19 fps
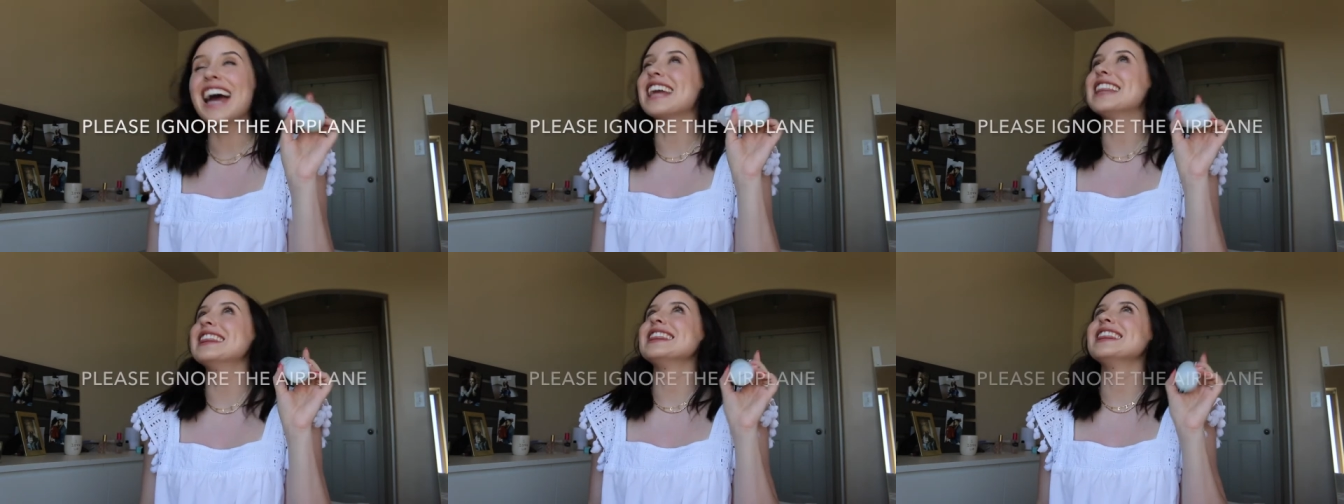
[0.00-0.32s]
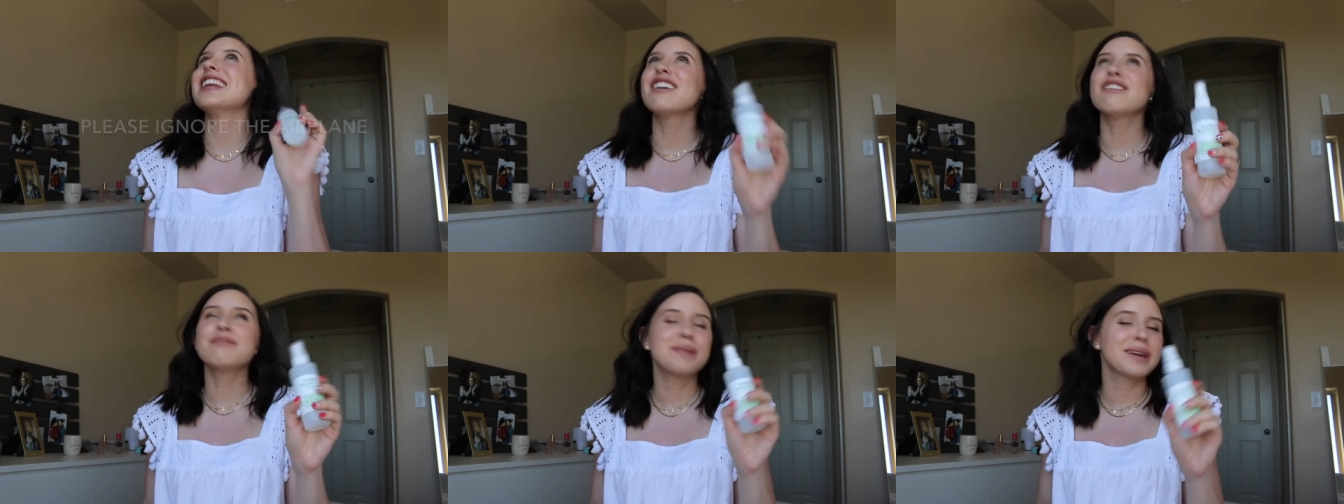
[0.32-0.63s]
I
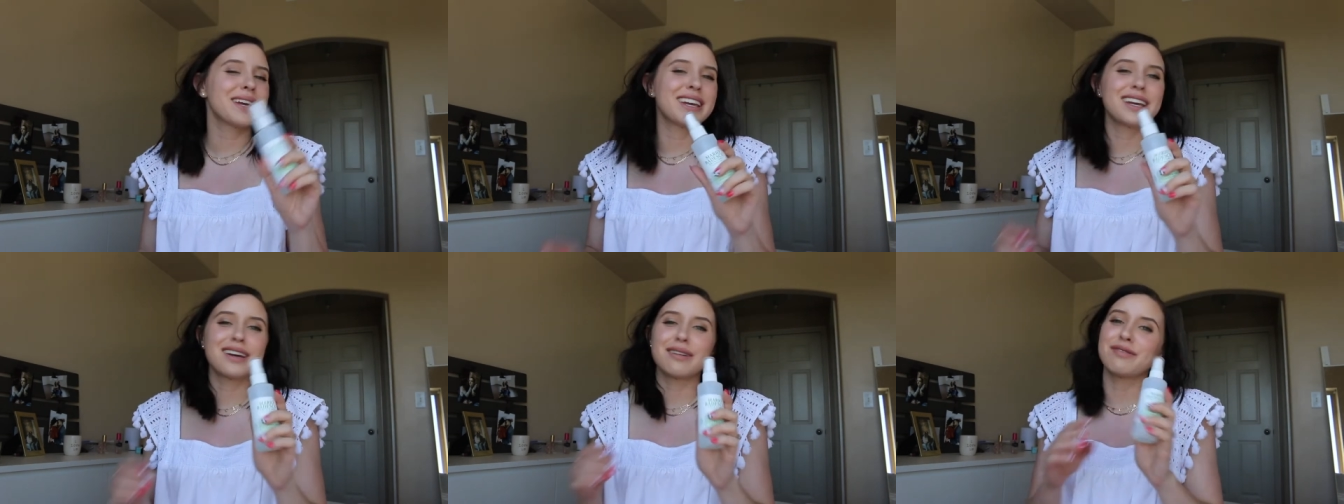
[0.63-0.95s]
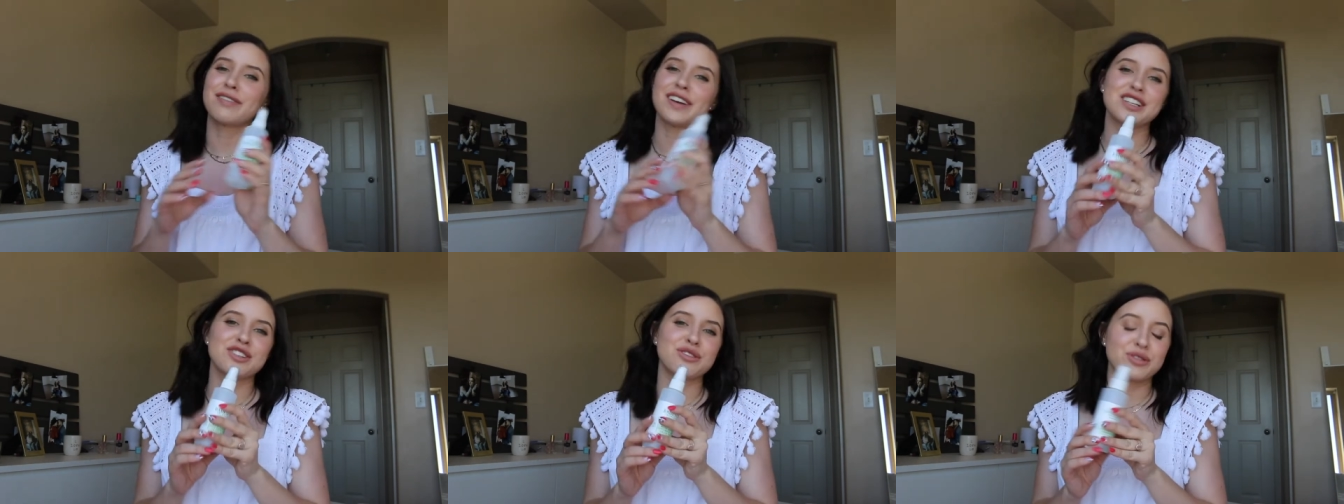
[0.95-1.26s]
love picking
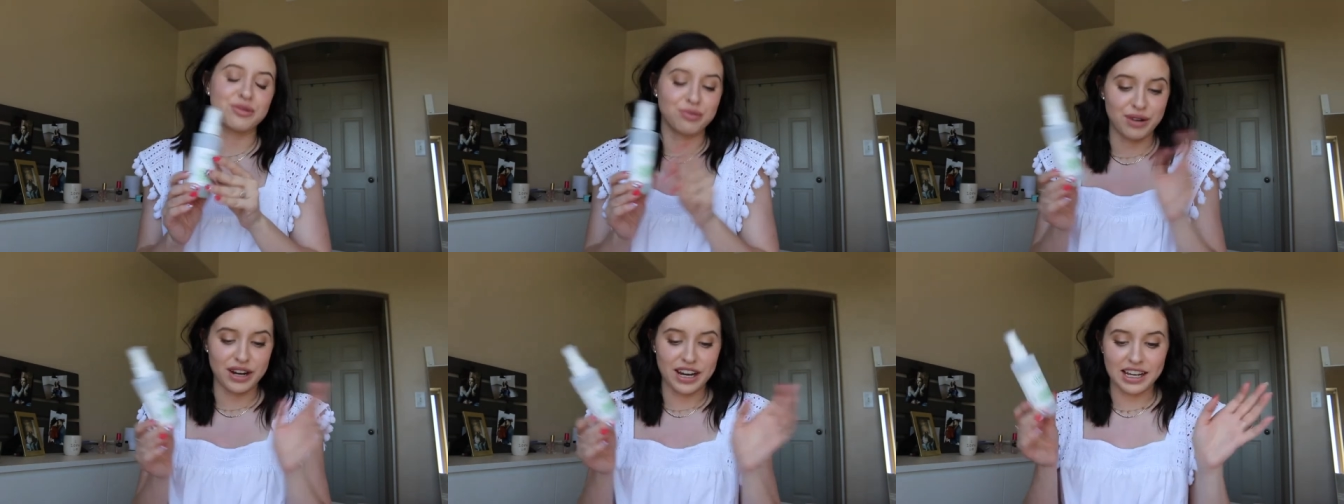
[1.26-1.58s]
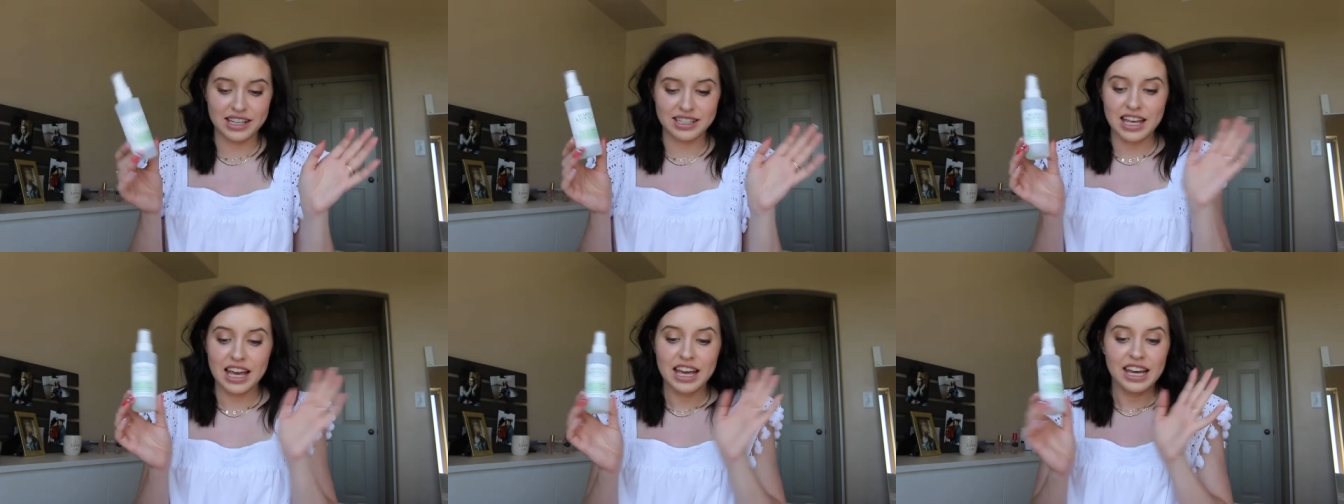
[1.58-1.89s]
up facial
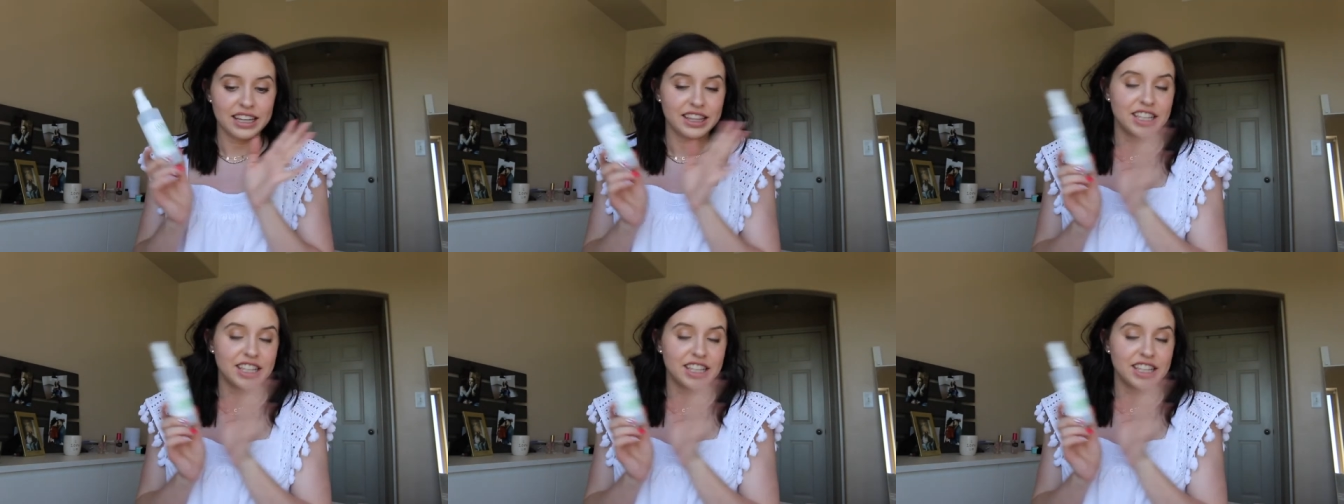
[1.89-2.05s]
sprays.